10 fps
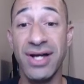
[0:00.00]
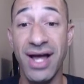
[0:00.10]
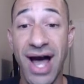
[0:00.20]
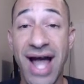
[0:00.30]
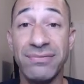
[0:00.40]

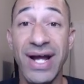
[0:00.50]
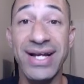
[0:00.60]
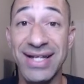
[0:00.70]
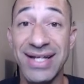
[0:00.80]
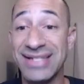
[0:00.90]
I
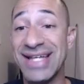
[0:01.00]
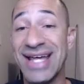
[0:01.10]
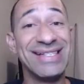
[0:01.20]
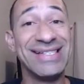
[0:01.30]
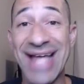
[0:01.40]
recognize
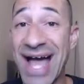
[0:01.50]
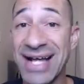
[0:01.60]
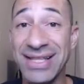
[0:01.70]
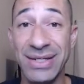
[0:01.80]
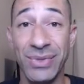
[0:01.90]

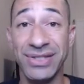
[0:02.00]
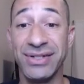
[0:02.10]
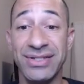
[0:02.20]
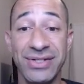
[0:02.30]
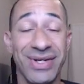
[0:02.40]
exactly what they're
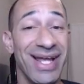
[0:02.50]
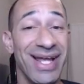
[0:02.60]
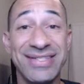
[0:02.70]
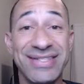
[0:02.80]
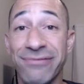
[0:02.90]
doing, and
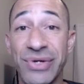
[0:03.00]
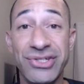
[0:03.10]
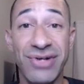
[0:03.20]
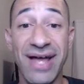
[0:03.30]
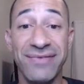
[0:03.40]
it's a free
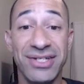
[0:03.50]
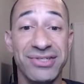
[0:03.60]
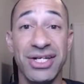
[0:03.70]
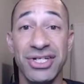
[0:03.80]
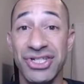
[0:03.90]
traffic
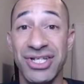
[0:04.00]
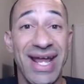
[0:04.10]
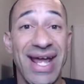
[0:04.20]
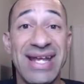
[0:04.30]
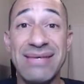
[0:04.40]
strategy that
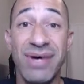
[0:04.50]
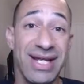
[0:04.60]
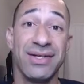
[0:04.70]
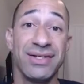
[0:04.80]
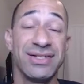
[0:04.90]
anybody
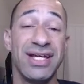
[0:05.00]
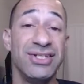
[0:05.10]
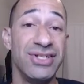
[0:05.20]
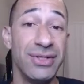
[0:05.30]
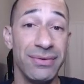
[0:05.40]
else can
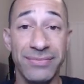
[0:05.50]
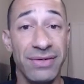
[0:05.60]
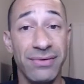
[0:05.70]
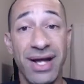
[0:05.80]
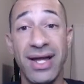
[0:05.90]
do,
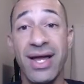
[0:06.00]
right?